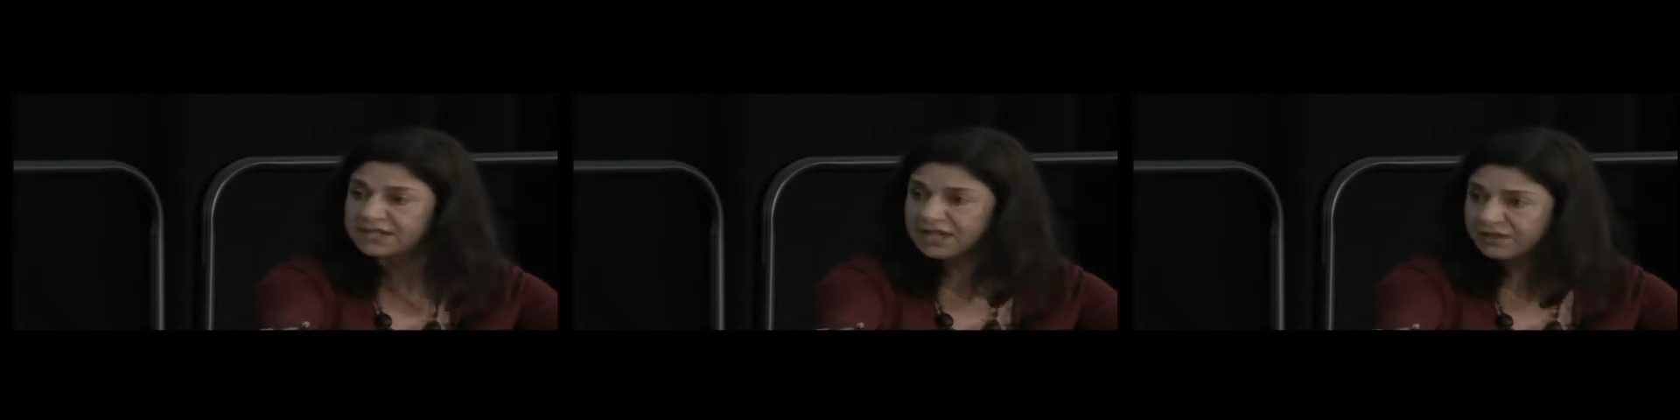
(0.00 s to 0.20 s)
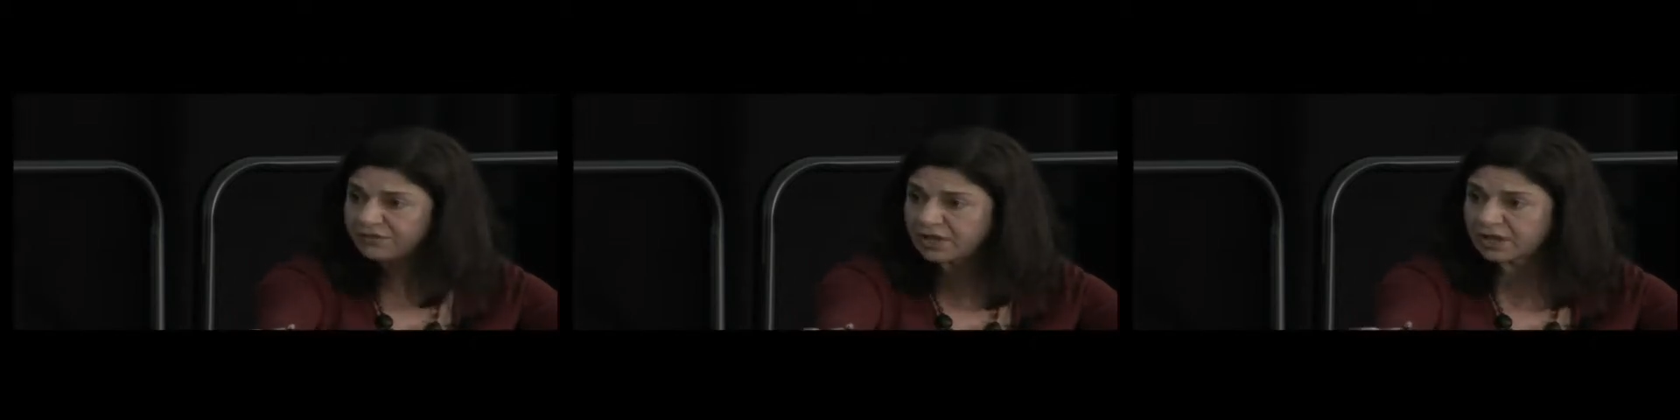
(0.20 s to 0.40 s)

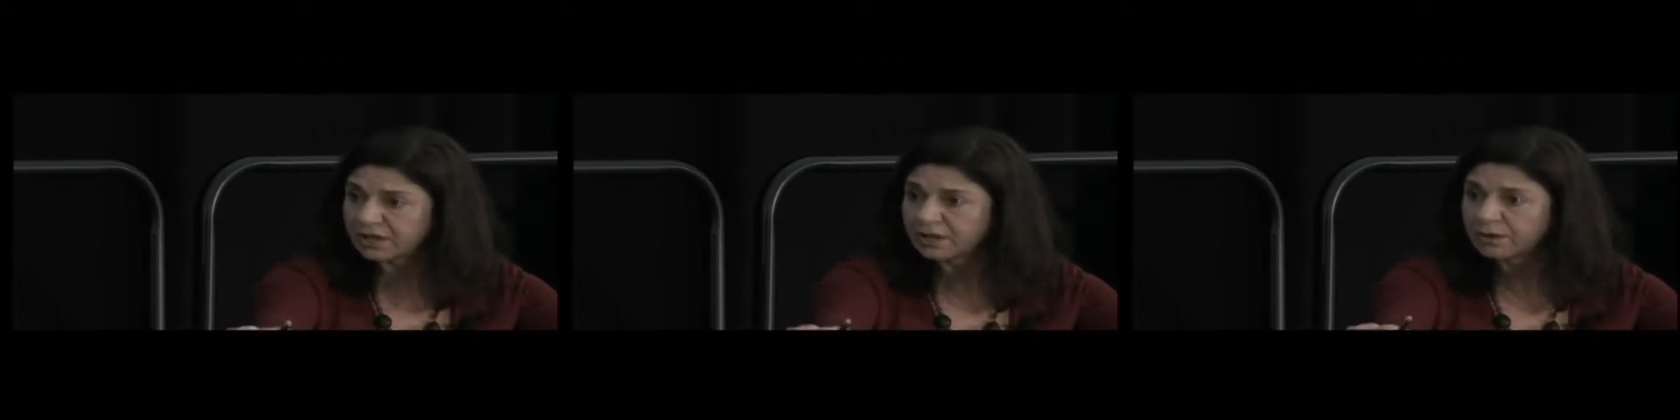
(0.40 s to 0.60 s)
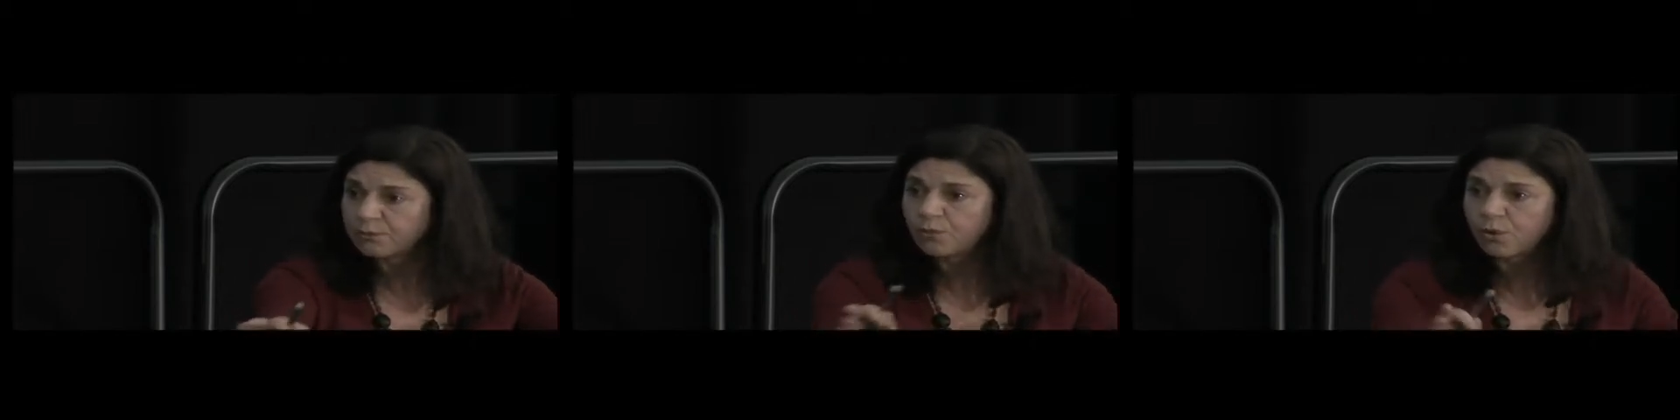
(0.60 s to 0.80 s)
giving
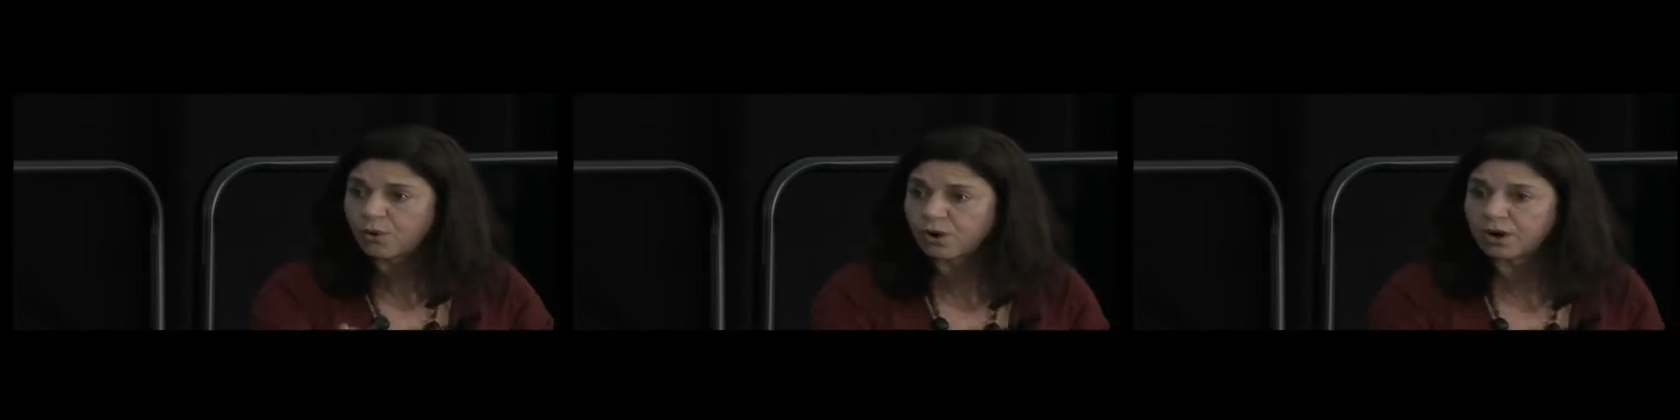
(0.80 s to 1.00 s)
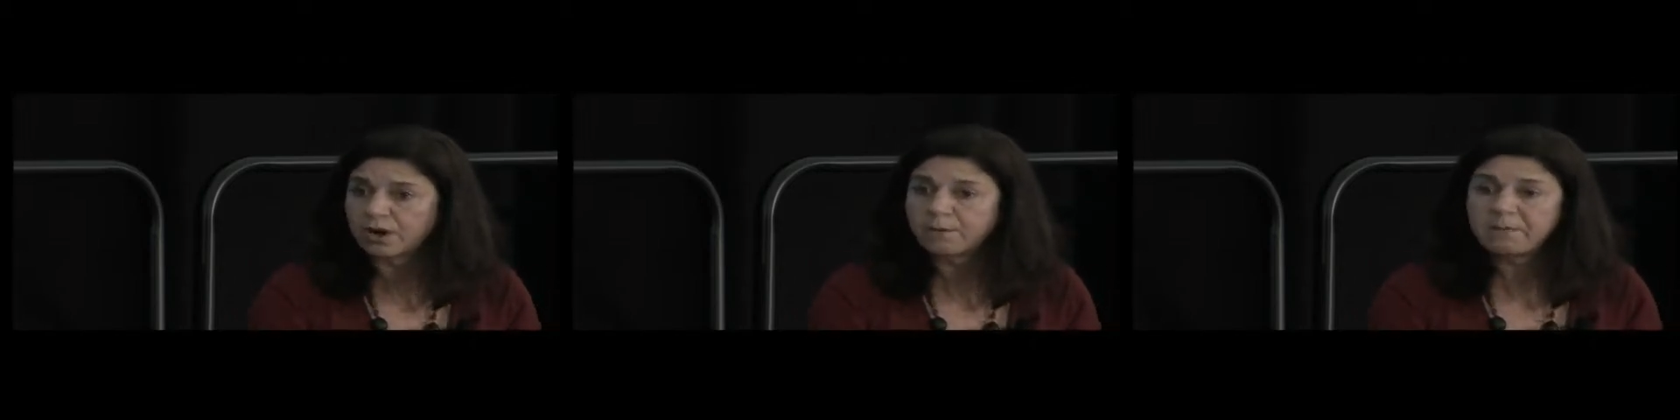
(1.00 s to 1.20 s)

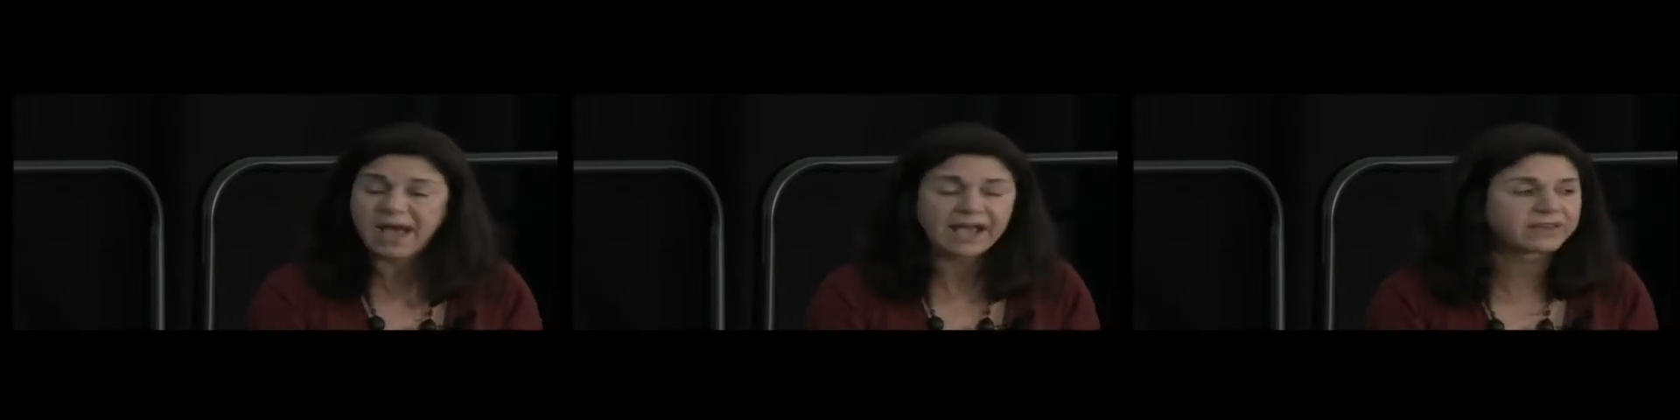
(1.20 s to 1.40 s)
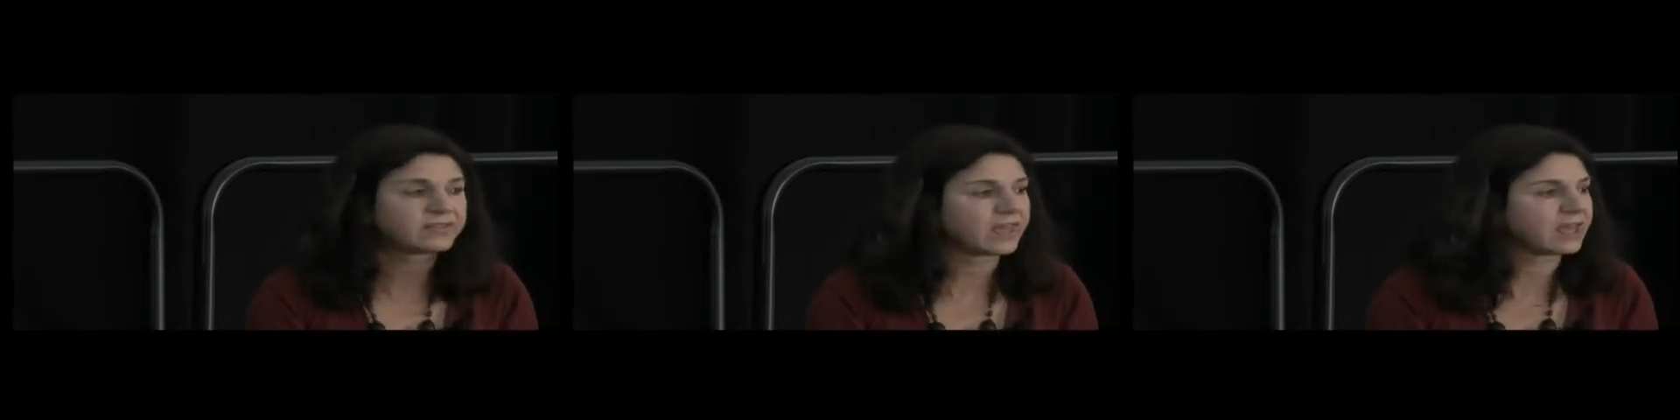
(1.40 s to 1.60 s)
more
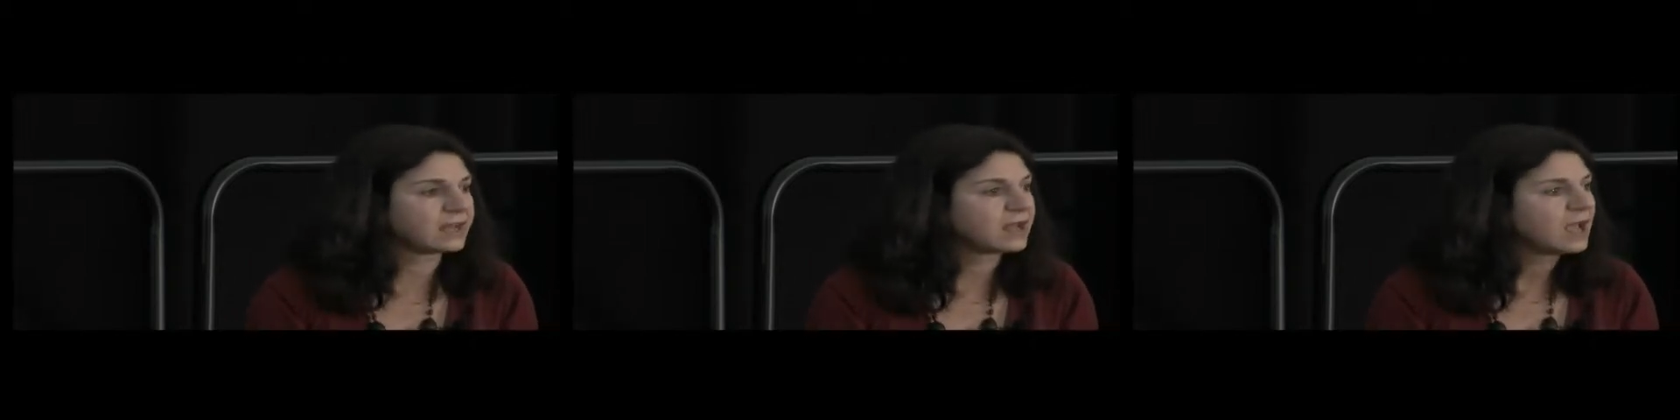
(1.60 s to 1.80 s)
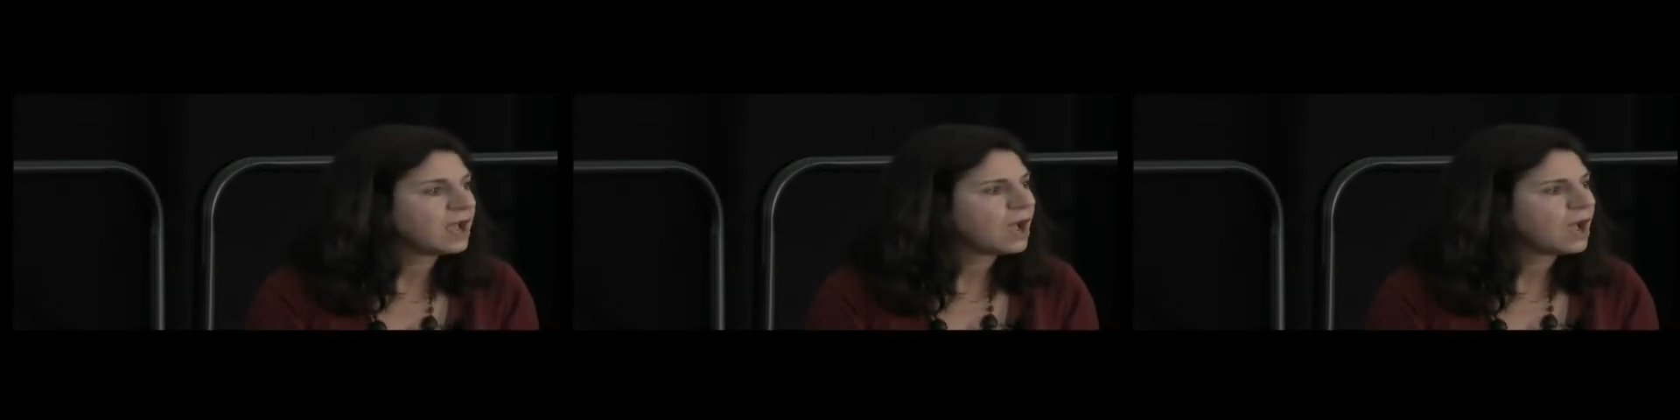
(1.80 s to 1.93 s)
back then.